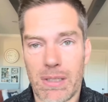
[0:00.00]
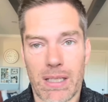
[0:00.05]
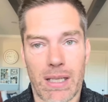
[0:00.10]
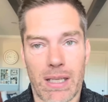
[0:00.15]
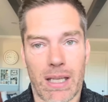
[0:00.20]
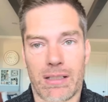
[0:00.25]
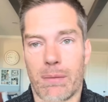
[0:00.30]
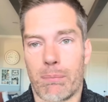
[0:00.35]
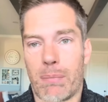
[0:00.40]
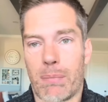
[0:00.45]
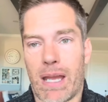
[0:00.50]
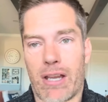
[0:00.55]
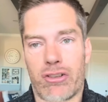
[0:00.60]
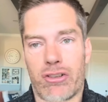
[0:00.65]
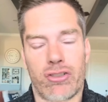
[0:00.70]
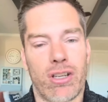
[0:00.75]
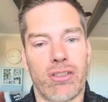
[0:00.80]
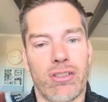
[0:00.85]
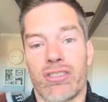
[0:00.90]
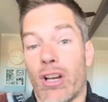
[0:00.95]
He had
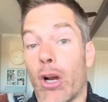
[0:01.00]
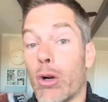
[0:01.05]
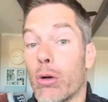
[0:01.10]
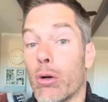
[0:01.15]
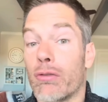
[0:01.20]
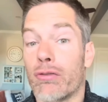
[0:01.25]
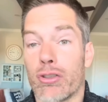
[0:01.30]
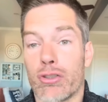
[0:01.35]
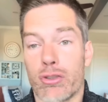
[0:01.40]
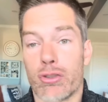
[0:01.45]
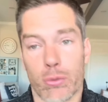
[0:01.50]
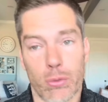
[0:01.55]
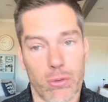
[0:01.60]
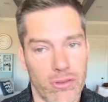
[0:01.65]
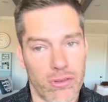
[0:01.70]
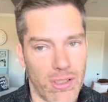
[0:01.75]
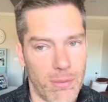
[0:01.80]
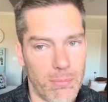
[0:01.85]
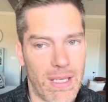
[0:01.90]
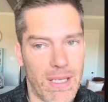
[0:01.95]
compassion and sorrow for
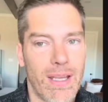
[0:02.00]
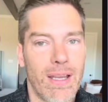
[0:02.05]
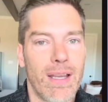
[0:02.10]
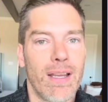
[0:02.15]
Jerusalem.